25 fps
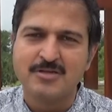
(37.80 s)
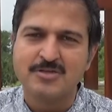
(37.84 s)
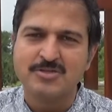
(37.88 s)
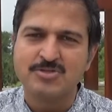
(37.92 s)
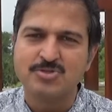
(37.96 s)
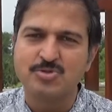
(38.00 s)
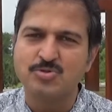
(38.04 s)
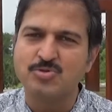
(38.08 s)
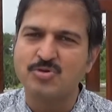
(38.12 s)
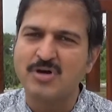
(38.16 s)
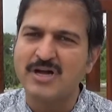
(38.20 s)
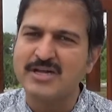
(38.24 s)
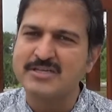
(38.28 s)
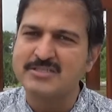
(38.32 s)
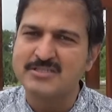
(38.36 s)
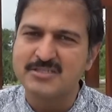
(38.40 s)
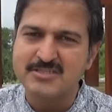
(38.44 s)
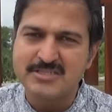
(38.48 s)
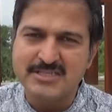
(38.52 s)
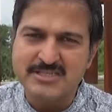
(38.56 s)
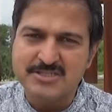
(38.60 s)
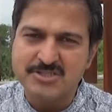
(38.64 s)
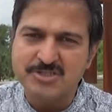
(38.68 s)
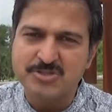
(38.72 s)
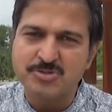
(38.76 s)
So I
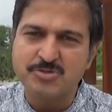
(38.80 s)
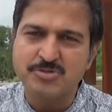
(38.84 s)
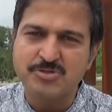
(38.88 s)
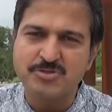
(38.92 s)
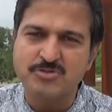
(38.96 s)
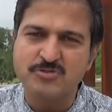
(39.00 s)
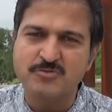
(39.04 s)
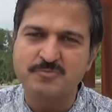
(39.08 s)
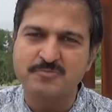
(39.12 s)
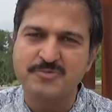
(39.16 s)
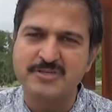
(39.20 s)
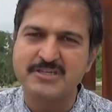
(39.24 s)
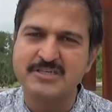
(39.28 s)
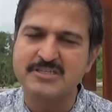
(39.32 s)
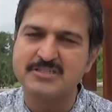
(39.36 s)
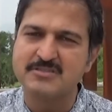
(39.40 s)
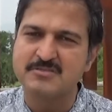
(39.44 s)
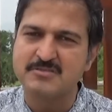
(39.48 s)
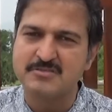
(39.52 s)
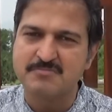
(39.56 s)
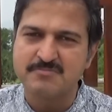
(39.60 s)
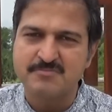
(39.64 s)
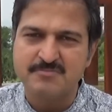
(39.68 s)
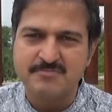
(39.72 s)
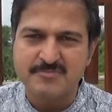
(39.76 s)
suggest you to
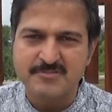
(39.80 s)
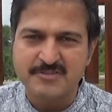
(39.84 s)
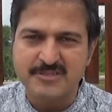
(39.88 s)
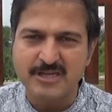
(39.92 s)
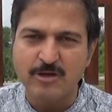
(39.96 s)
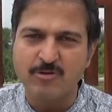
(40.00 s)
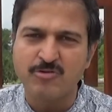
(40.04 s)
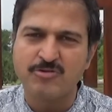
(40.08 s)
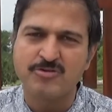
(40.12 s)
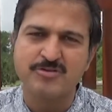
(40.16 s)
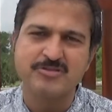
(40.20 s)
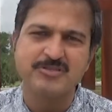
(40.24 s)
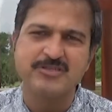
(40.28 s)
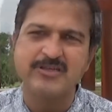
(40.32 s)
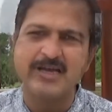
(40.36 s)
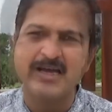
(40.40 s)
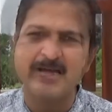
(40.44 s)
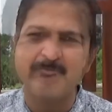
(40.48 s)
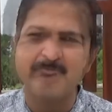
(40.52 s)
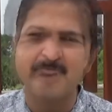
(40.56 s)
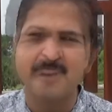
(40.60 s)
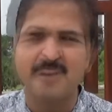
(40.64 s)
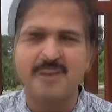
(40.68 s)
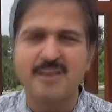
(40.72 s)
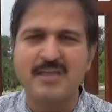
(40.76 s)
please download the
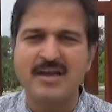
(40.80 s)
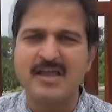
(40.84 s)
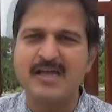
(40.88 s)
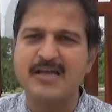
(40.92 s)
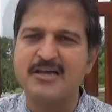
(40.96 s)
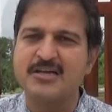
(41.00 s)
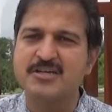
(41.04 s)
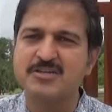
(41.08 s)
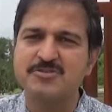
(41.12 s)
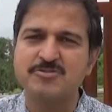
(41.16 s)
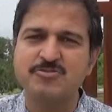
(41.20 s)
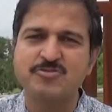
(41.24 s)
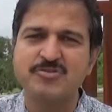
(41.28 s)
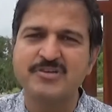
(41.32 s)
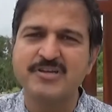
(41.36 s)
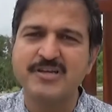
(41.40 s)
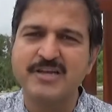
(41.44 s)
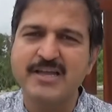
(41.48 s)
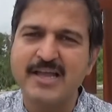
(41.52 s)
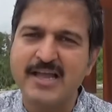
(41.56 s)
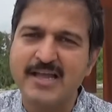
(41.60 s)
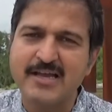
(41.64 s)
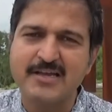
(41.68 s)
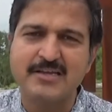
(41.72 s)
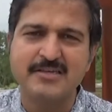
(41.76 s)
app and you
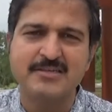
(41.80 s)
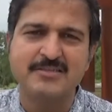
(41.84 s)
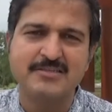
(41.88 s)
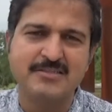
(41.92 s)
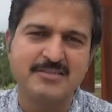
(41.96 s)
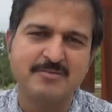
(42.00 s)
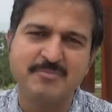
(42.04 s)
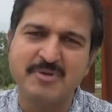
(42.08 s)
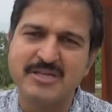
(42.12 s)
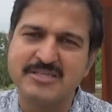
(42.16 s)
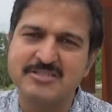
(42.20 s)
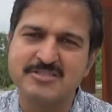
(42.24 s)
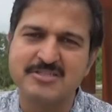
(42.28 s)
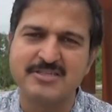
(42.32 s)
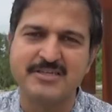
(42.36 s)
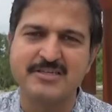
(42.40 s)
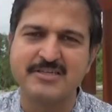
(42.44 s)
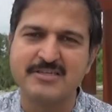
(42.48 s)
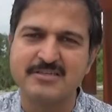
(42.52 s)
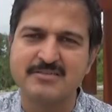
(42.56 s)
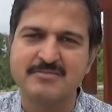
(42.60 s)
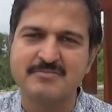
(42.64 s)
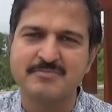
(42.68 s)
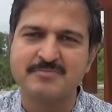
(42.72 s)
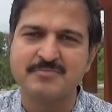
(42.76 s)
gain
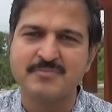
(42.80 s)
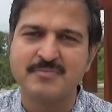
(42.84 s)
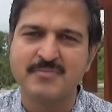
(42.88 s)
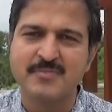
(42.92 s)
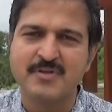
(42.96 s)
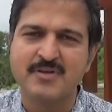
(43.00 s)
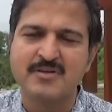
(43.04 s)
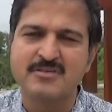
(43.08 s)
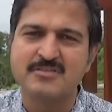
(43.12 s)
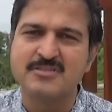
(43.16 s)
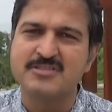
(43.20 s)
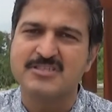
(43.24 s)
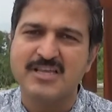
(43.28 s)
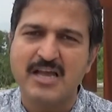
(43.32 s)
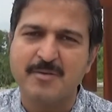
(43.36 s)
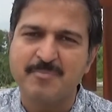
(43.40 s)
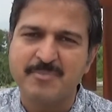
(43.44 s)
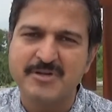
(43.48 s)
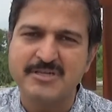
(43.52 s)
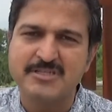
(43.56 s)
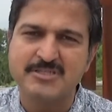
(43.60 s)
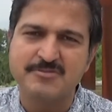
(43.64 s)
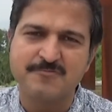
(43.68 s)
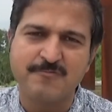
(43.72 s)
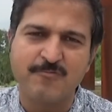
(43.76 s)
immensely. This app
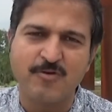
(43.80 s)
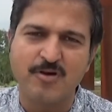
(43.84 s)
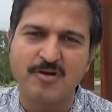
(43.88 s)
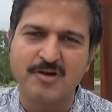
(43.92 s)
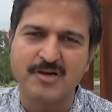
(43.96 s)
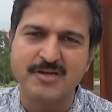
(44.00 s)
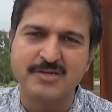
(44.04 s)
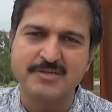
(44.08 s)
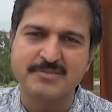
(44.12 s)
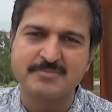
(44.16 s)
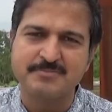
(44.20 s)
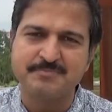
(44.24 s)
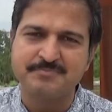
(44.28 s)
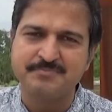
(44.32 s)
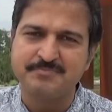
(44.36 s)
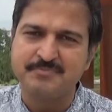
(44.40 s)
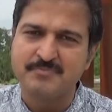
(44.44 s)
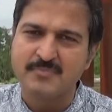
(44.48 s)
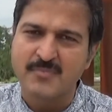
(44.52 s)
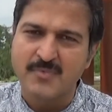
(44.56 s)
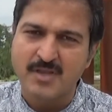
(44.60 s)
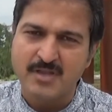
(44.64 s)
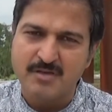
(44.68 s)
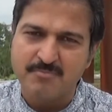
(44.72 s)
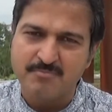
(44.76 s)
is for
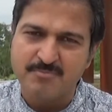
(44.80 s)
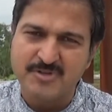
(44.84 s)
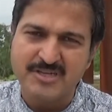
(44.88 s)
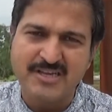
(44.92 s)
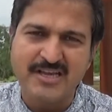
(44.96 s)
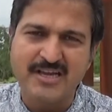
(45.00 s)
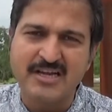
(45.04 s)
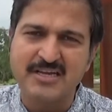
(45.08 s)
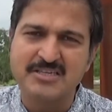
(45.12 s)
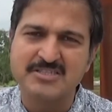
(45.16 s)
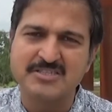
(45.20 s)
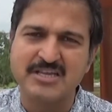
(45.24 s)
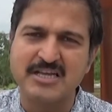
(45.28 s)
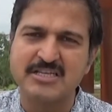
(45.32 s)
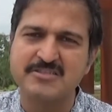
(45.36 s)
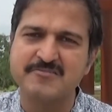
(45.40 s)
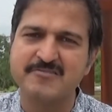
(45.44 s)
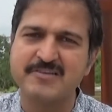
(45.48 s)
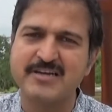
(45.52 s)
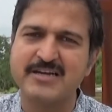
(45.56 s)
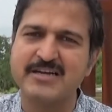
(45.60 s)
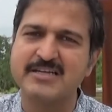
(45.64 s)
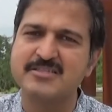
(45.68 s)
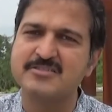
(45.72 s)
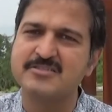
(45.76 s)
beginners as
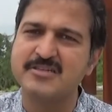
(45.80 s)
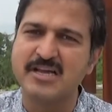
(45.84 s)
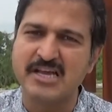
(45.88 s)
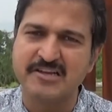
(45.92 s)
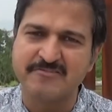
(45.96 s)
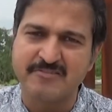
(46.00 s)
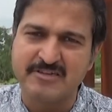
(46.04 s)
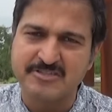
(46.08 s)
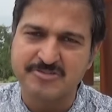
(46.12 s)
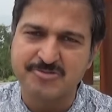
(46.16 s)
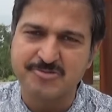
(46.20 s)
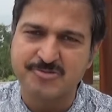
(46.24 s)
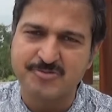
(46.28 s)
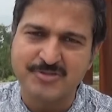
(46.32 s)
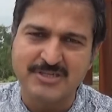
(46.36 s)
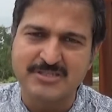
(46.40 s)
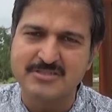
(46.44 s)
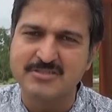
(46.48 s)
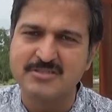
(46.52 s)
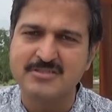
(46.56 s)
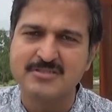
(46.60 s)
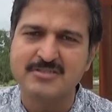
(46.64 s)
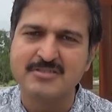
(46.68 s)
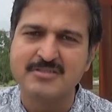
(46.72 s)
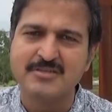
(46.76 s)
well as advanced
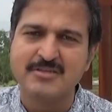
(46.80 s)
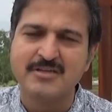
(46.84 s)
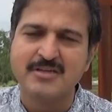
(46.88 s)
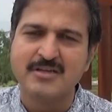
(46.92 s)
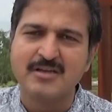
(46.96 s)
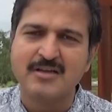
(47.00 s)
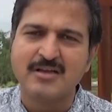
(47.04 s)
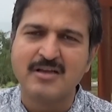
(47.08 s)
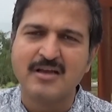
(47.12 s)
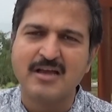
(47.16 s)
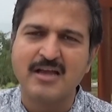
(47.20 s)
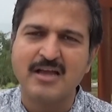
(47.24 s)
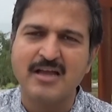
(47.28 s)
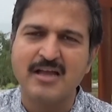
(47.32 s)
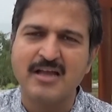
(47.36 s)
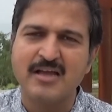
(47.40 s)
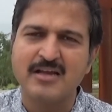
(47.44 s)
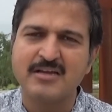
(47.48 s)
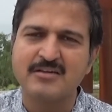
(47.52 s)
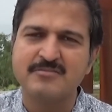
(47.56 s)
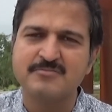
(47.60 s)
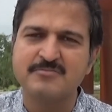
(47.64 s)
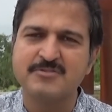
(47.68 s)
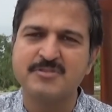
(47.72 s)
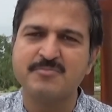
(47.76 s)
students.
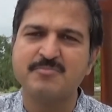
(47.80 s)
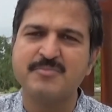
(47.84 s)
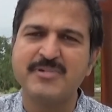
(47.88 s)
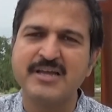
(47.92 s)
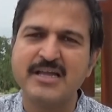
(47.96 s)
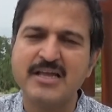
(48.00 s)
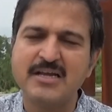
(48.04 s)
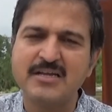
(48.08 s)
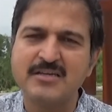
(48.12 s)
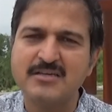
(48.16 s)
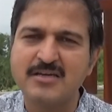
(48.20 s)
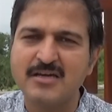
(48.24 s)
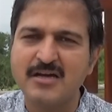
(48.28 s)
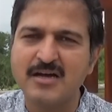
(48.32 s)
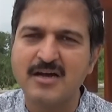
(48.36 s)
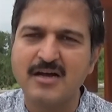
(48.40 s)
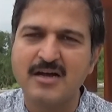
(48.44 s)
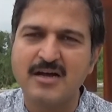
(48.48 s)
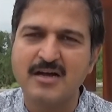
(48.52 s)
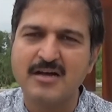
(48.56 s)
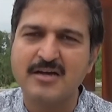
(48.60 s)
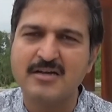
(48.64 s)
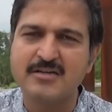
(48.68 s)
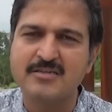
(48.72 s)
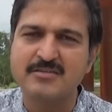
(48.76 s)
And the main
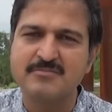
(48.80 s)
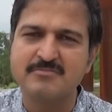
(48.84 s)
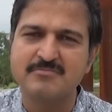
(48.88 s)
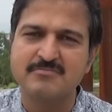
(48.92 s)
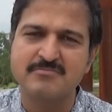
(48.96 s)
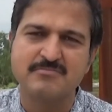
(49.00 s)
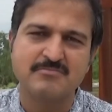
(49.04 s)
uh,